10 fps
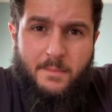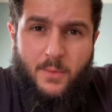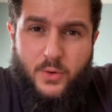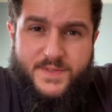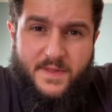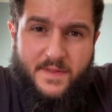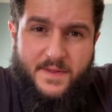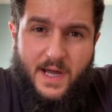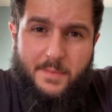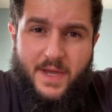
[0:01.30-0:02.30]
most of the
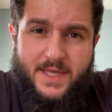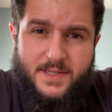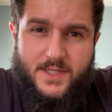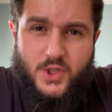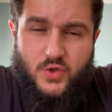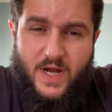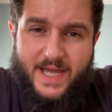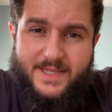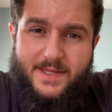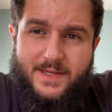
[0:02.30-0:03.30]
time I get
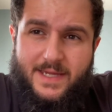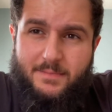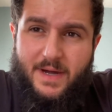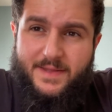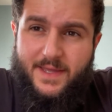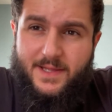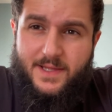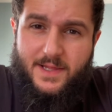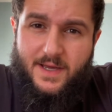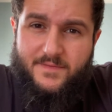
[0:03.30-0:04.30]
distracted in my daily
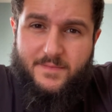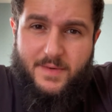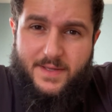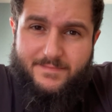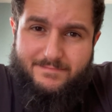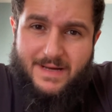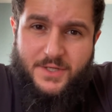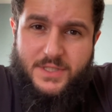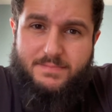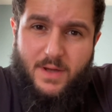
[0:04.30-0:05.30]
life and my, my
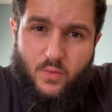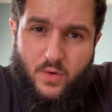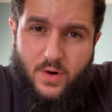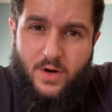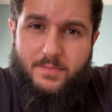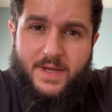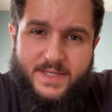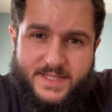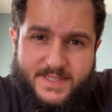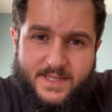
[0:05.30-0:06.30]
just my work, my
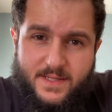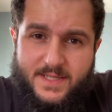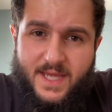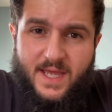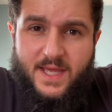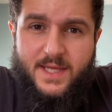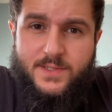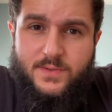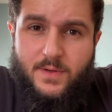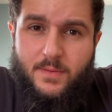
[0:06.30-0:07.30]
existence
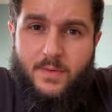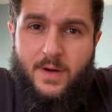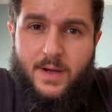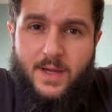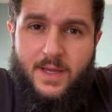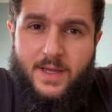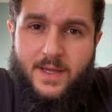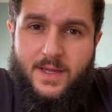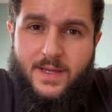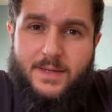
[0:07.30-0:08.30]
is
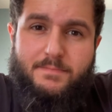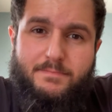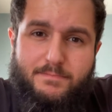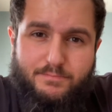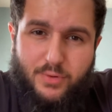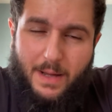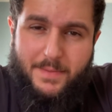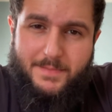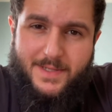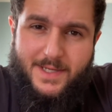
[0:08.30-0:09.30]
can
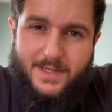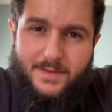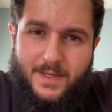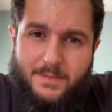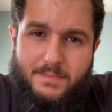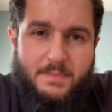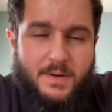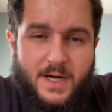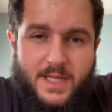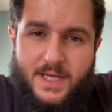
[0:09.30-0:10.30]
probably be
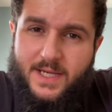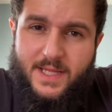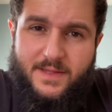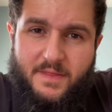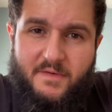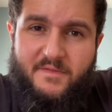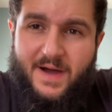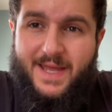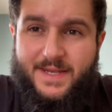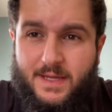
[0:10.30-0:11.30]
bucketed into the
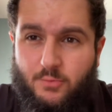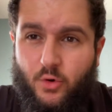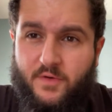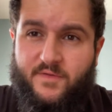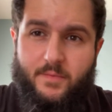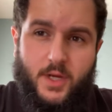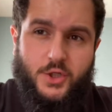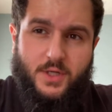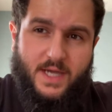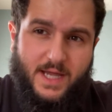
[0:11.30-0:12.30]
finding more
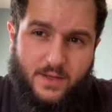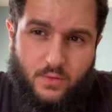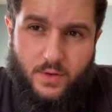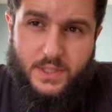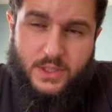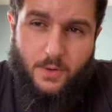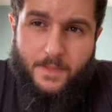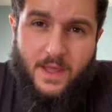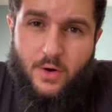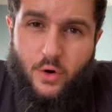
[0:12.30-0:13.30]
information category. So
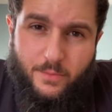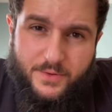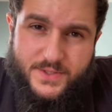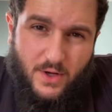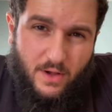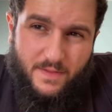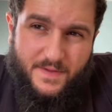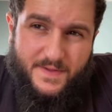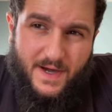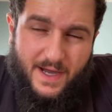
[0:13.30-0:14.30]
almost all the
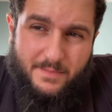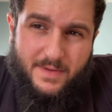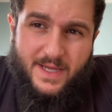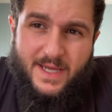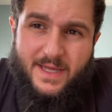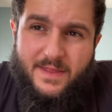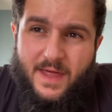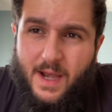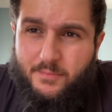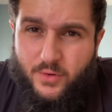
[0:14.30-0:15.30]
time
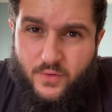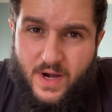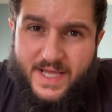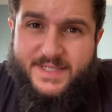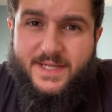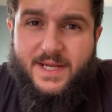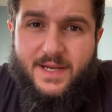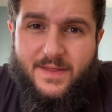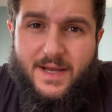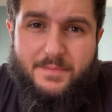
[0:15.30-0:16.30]
that I'm
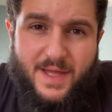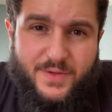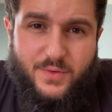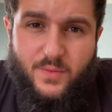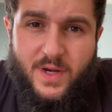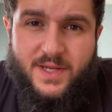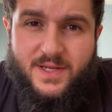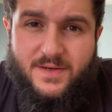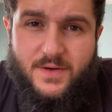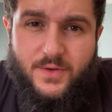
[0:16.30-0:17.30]
procrastinating, that I'm not doing what I
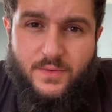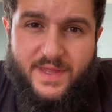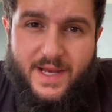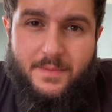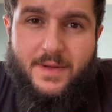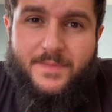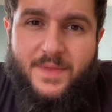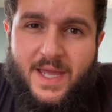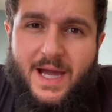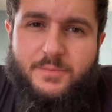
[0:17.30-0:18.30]
need to do, that I'm
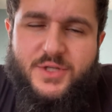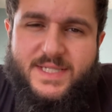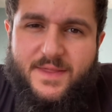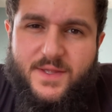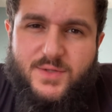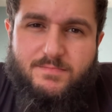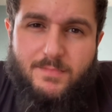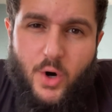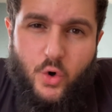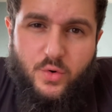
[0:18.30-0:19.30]
I'm just in this
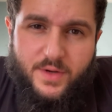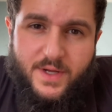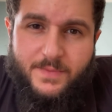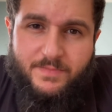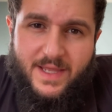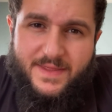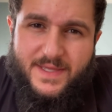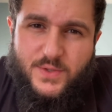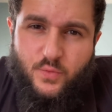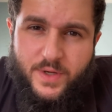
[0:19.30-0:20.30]
mode,
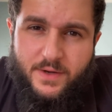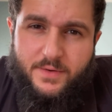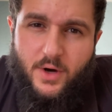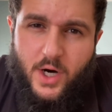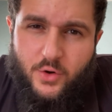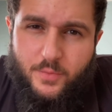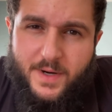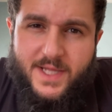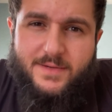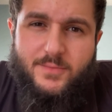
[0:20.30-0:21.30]
this weird
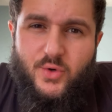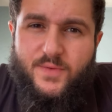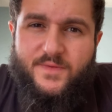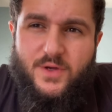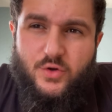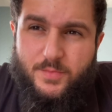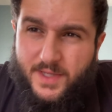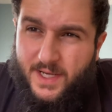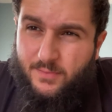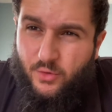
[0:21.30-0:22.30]
autopilot mode of
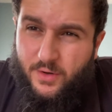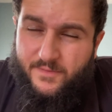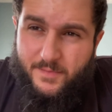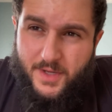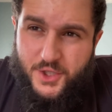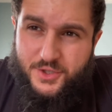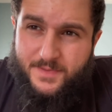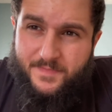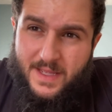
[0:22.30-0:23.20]
accumulating more information,